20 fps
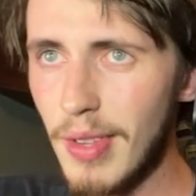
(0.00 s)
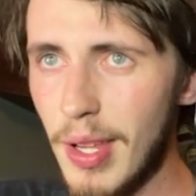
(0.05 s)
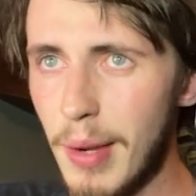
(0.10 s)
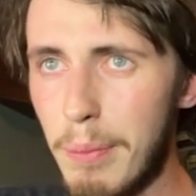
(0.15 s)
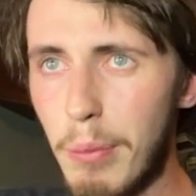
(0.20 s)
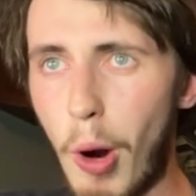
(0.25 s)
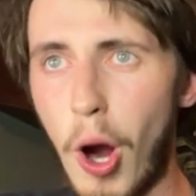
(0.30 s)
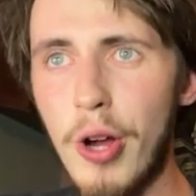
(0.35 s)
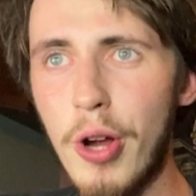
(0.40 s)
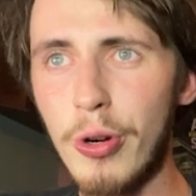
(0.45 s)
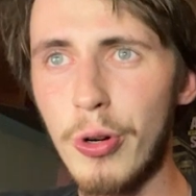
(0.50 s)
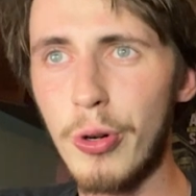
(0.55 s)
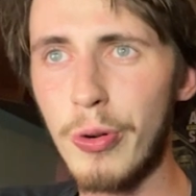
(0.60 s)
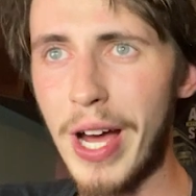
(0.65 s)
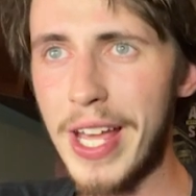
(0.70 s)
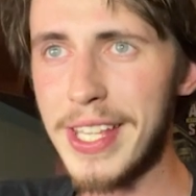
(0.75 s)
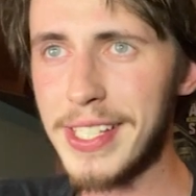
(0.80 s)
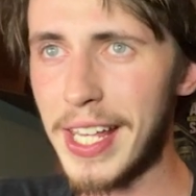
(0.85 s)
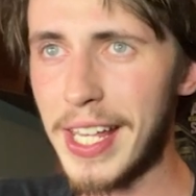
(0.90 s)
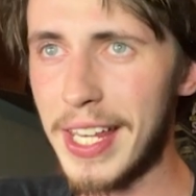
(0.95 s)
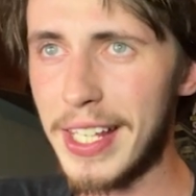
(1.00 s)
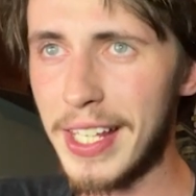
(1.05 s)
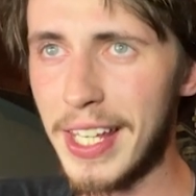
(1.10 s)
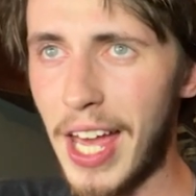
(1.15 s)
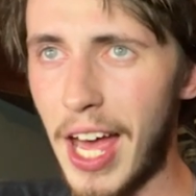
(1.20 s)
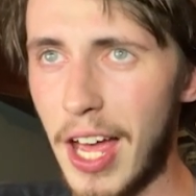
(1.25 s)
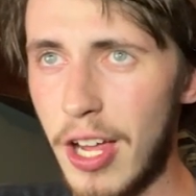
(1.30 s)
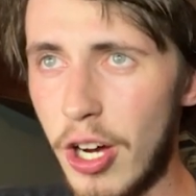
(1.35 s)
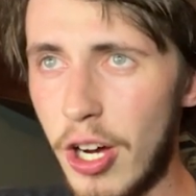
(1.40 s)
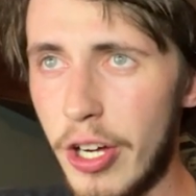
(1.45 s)
Bro always getting
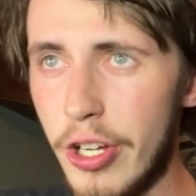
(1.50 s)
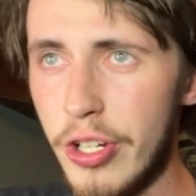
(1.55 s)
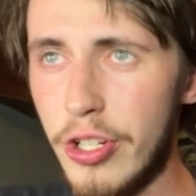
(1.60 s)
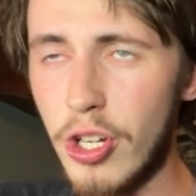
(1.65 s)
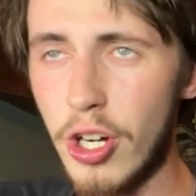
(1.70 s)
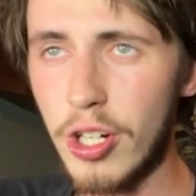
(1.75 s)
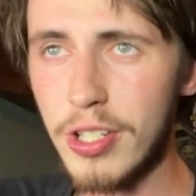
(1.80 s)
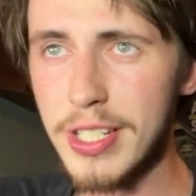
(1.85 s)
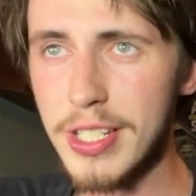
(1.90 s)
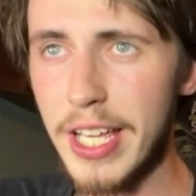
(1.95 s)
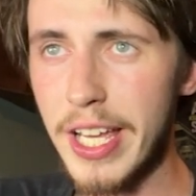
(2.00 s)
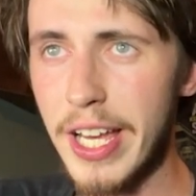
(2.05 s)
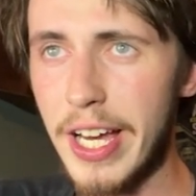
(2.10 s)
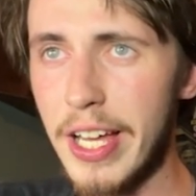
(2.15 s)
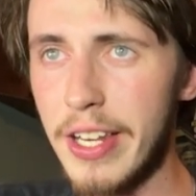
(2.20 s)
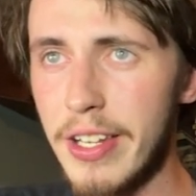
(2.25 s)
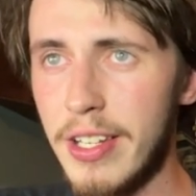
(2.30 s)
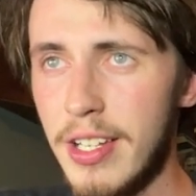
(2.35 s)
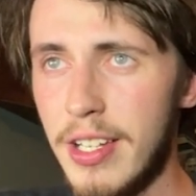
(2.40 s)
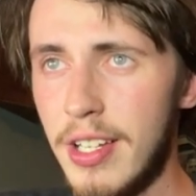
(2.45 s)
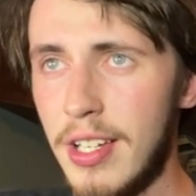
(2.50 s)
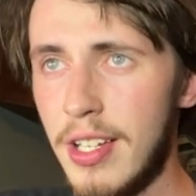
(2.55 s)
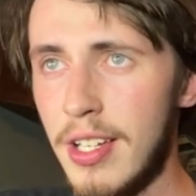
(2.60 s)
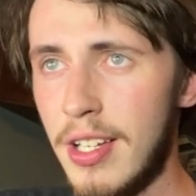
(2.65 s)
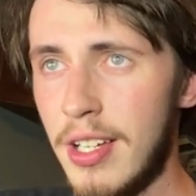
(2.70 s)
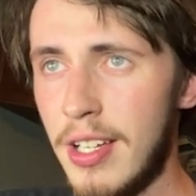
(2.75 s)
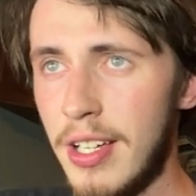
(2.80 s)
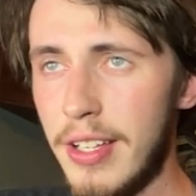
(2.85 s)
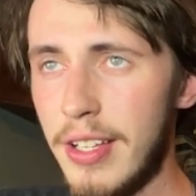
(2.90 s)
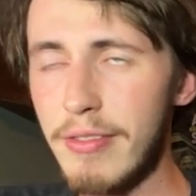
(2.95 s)
KO'd, knocked down
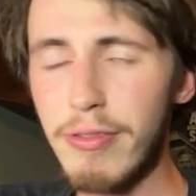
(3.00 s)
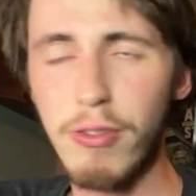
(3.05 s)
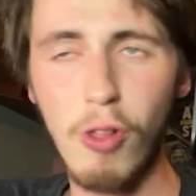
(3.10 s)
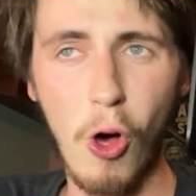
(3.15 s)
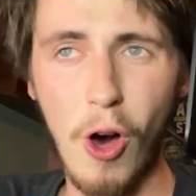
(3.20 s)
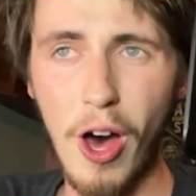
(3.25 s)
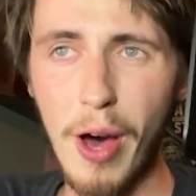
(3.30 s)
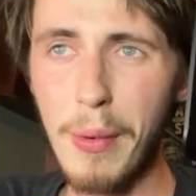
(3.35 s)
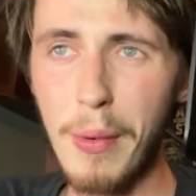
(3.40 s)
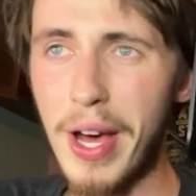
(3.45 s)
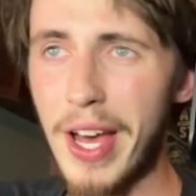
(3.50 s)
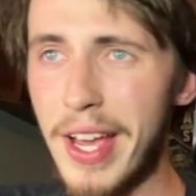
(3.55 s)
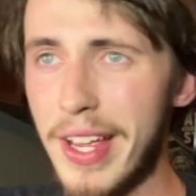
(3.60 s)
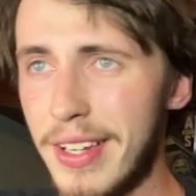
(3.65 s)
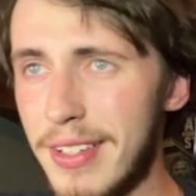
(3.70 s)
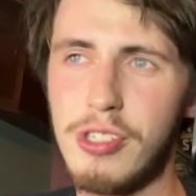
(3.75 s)
in flyweight.